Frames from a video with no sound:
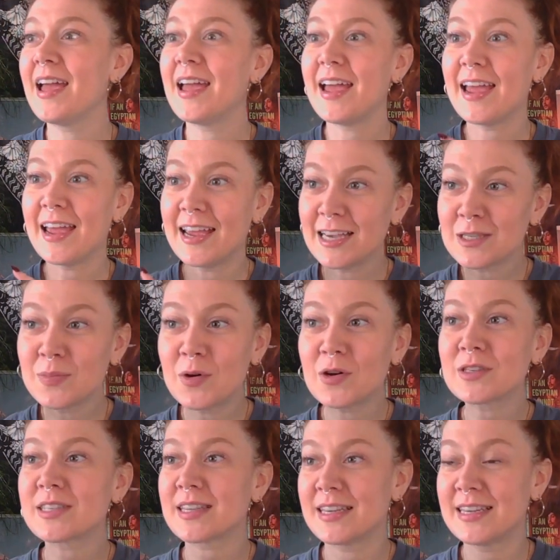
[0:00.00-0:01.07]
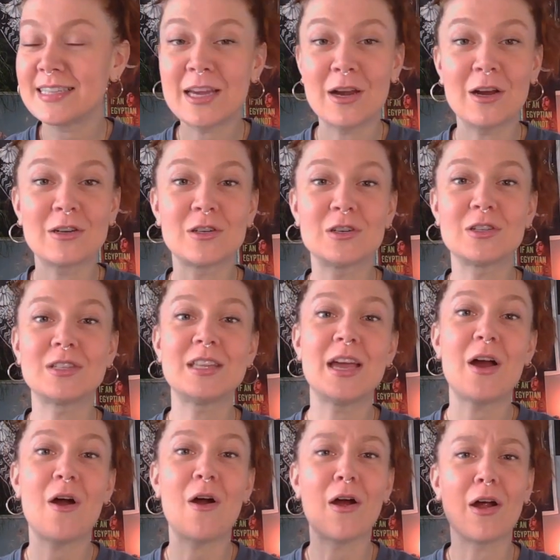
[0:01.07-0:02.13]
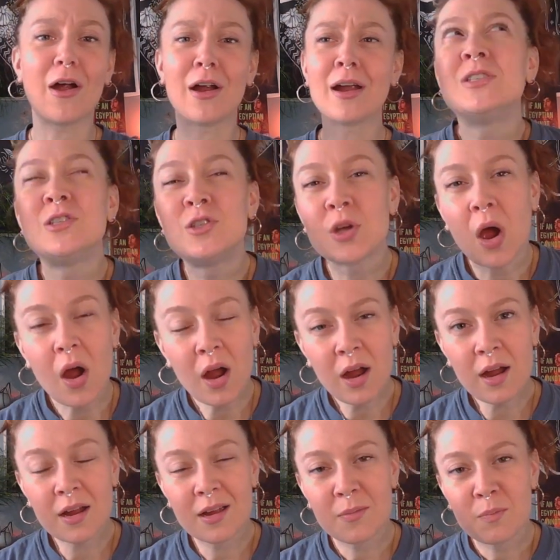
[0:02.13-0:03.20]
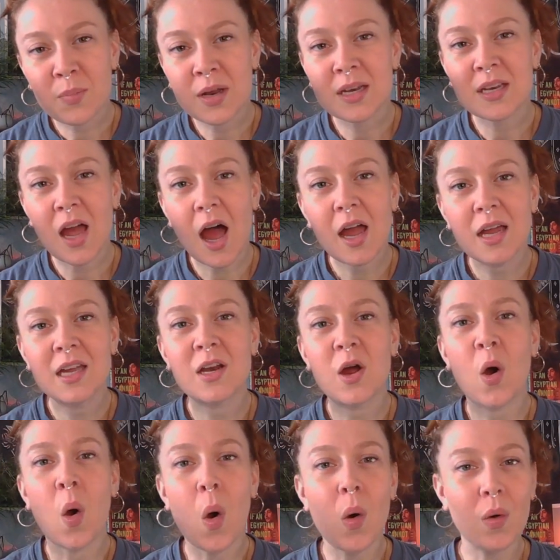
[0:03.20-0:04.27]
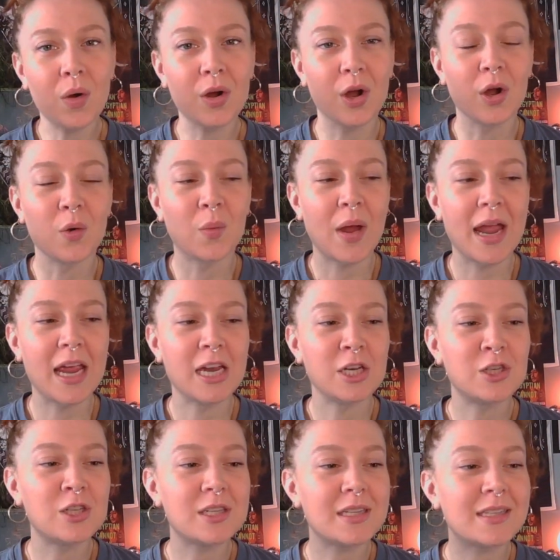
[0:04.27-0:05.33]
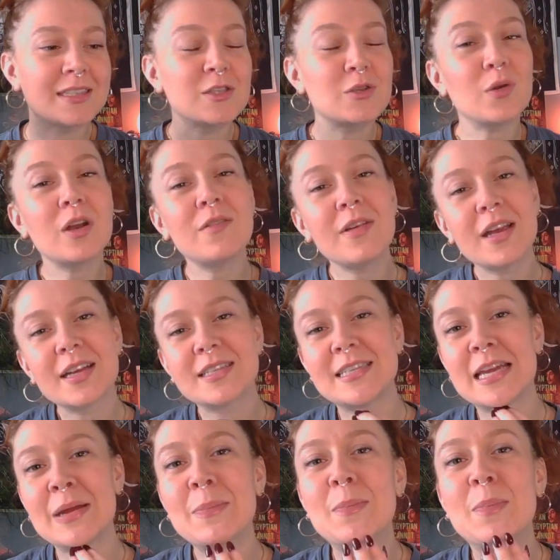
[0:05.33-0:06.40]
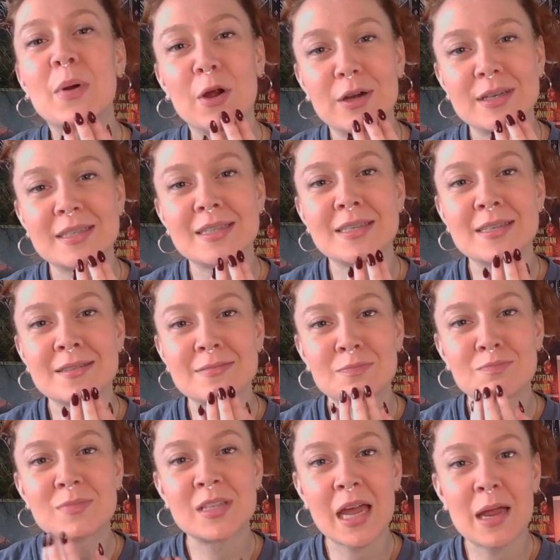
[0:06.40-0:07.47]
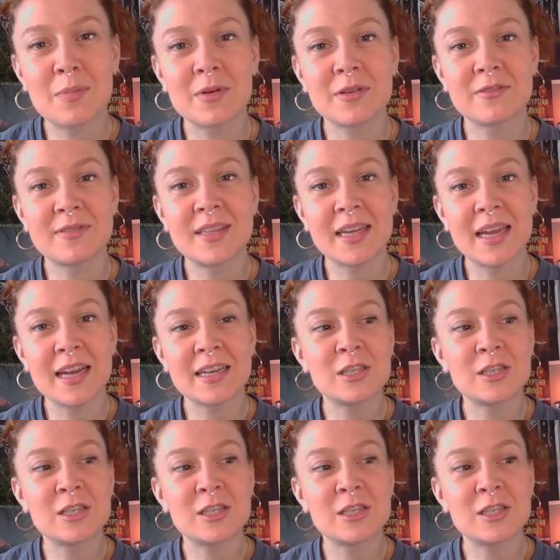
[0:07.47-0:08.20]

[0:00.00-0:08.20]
His books, his characters, they are dark, but not in a horror way. Sort of like a Tim Burton type of thing.